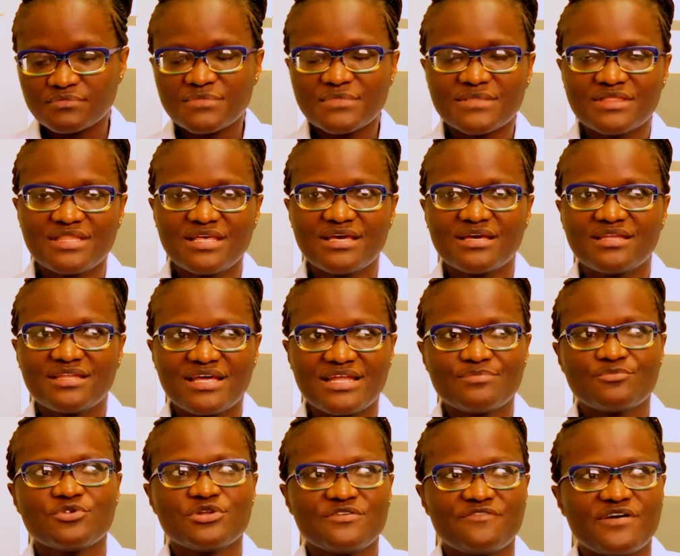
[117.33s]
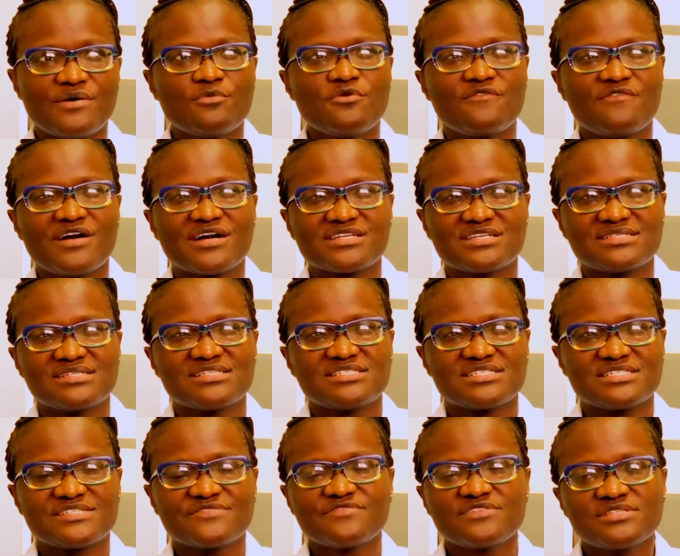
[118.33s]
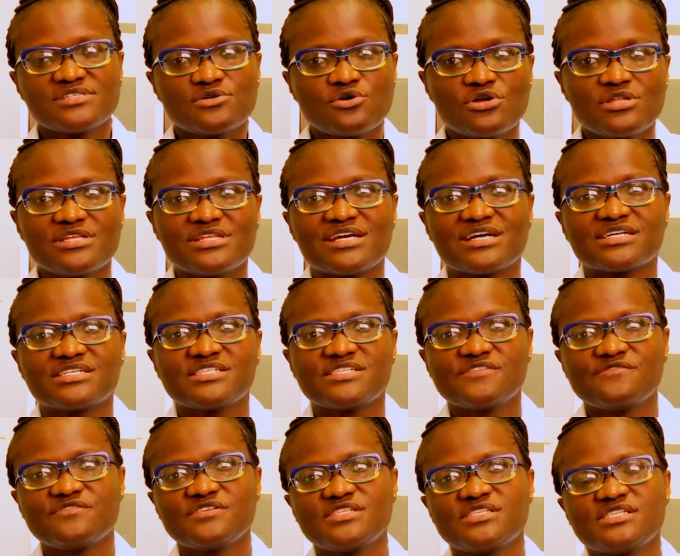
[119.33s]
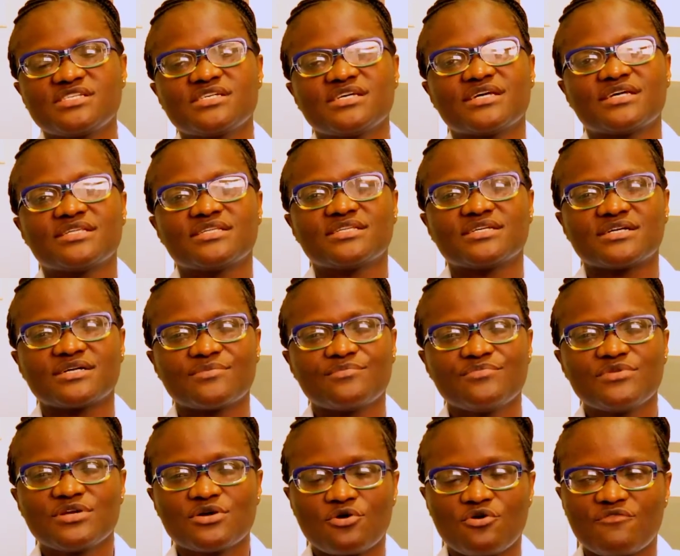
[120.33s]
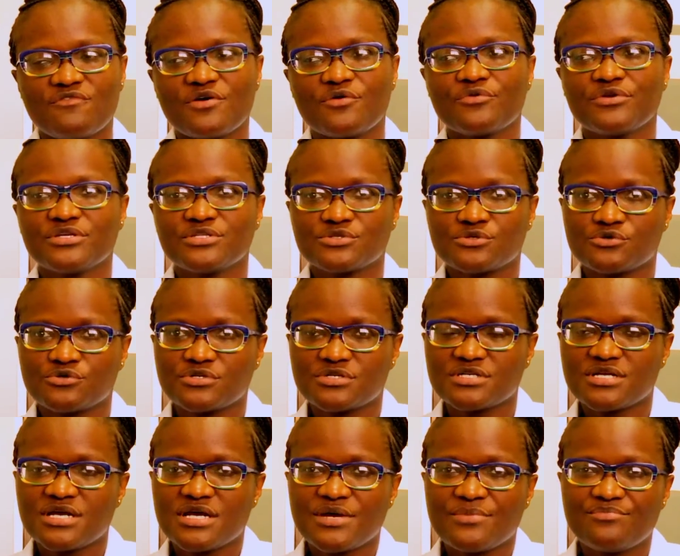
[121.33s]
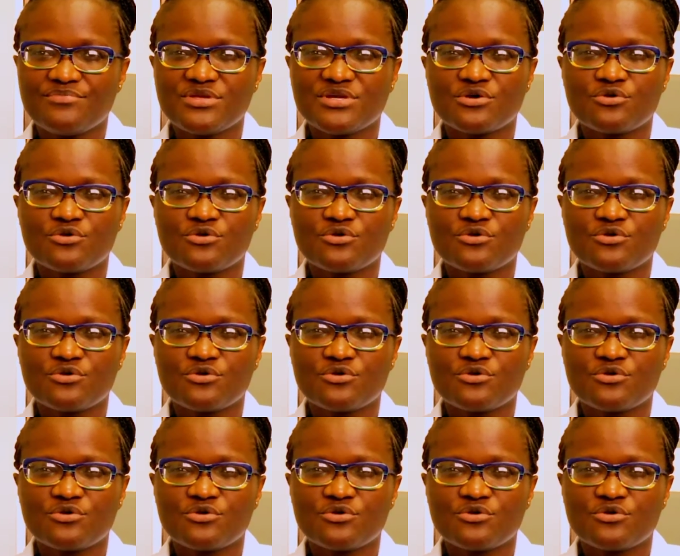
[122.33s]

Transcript: the non-modifiable factors such as physical inactivity and being overweight or being